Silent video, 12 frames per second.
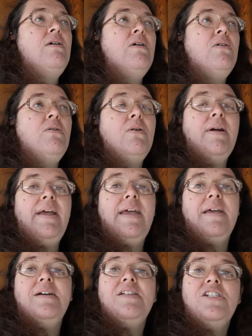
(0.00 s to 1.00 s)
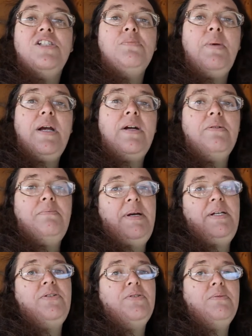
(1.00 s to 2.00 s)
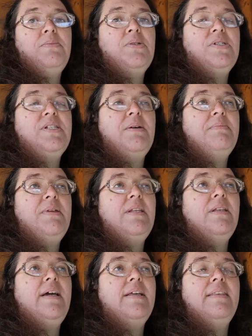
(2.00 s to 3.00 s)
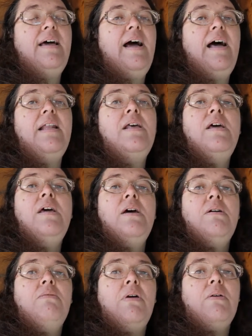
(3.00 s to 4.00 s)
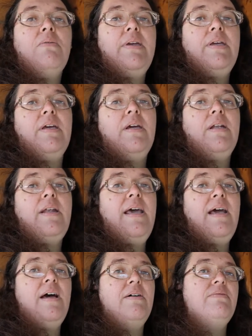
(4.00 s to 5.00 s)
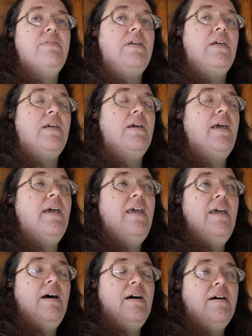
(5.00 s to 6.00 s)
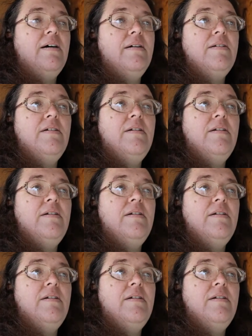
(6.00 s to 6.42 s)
or a spare bedroom or something like that where we can have the uh,